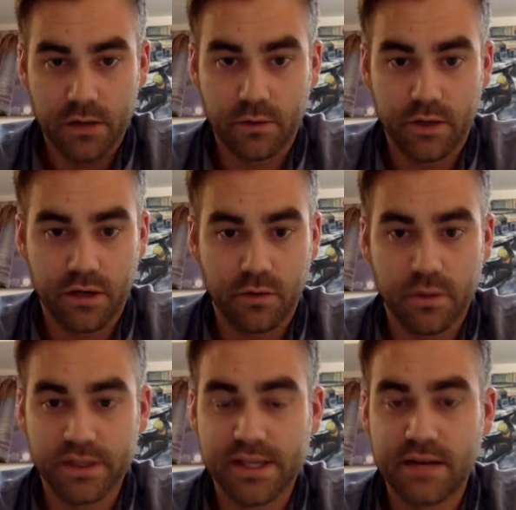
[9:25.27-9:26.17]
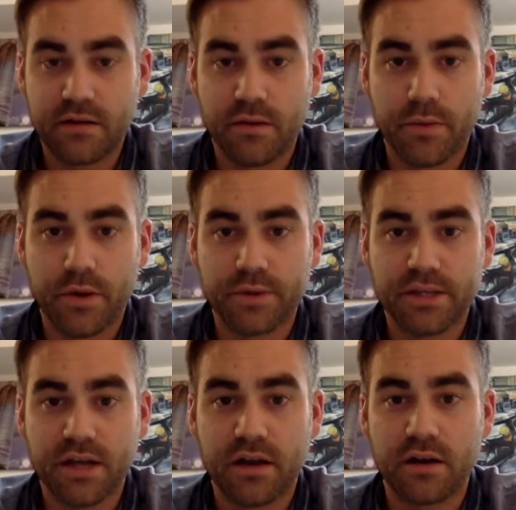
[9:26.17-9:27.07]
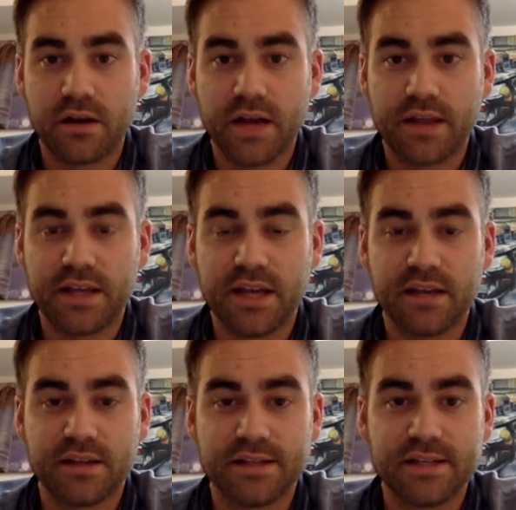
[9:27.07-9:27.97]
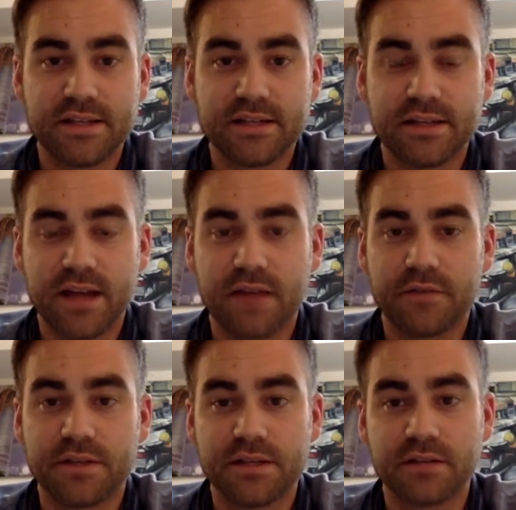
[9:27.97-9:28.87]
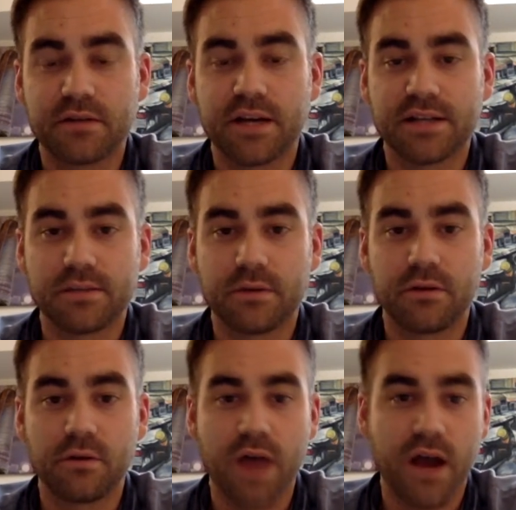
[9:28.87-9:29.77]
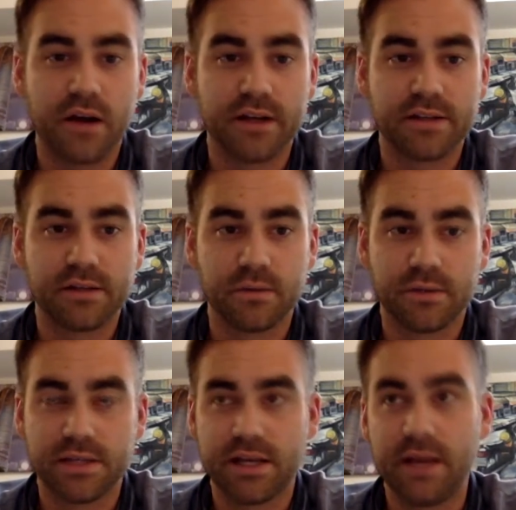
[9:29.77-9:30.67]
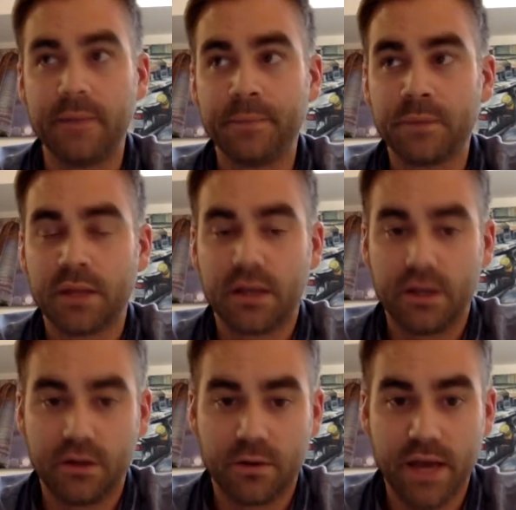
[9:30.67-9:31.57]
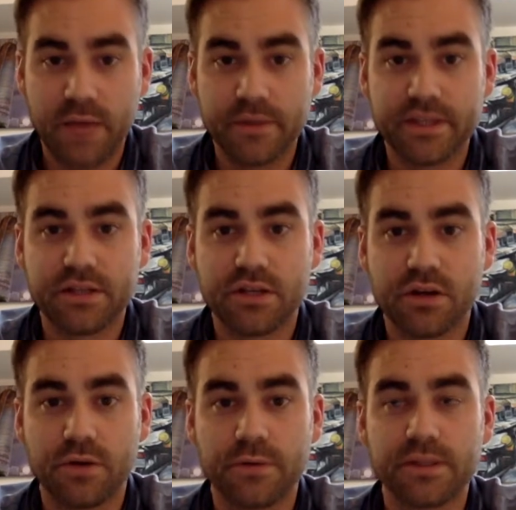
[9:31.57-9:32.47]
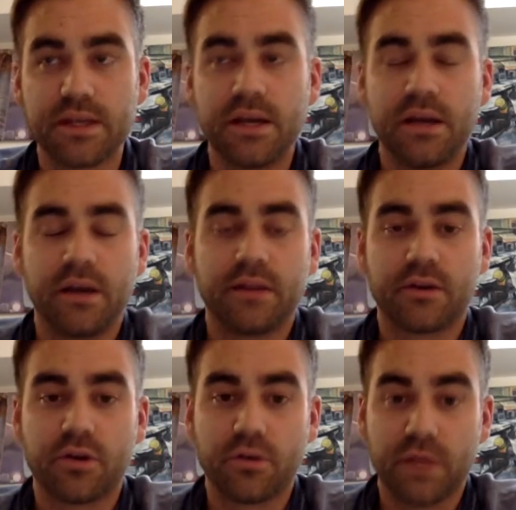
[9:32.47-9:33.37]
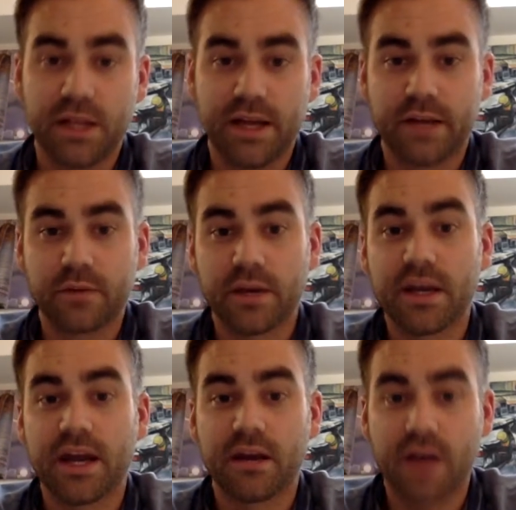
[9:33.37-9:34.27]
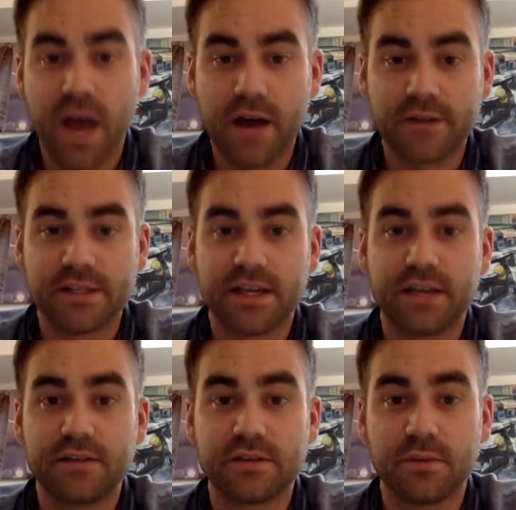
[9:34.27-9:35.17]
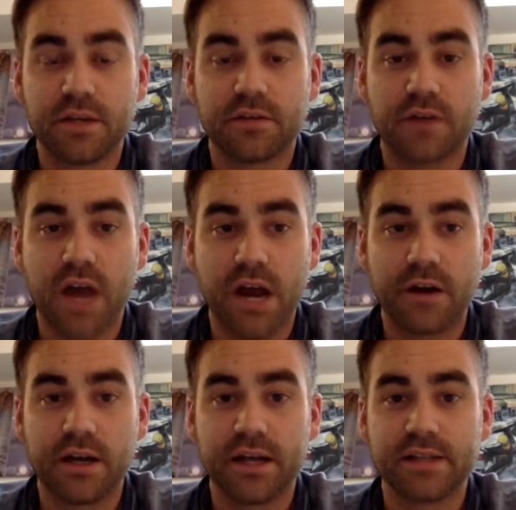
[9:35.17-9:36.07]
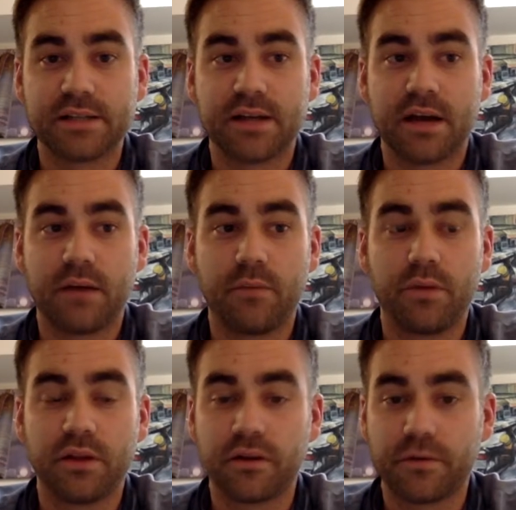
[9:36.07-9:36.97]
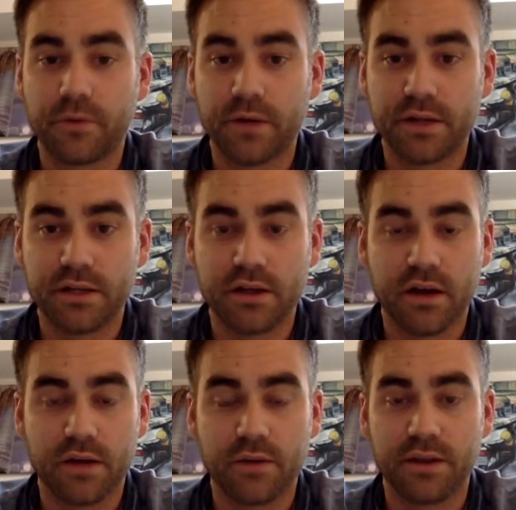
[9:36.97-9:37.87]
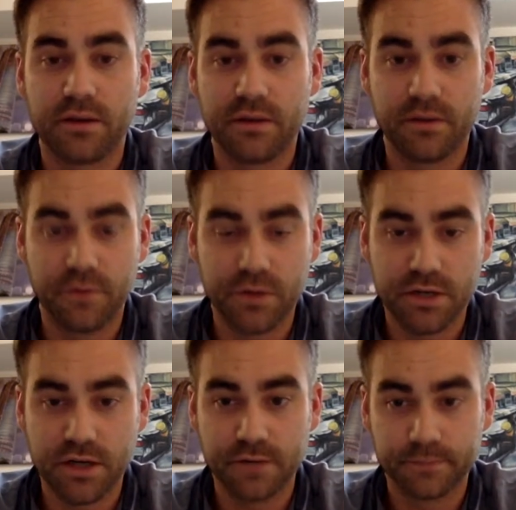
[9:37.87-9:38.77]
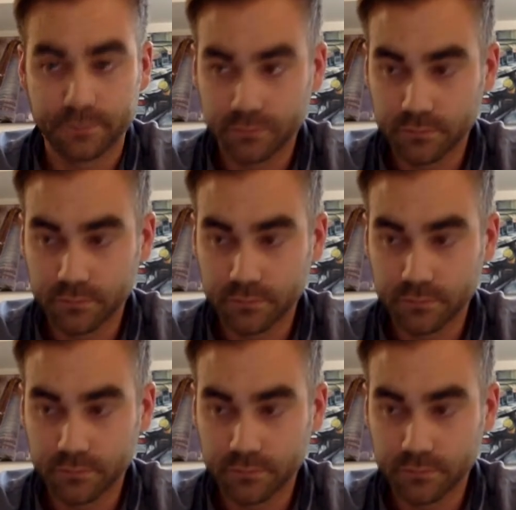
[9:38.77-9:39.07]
we'll send out a postcard at the end of the season to every single customer who hired us, and we'll say, hey, Mrs. Jones, the crew really liked working at your house. Thank you so much for hiring us. We look forward to talking with you in the future.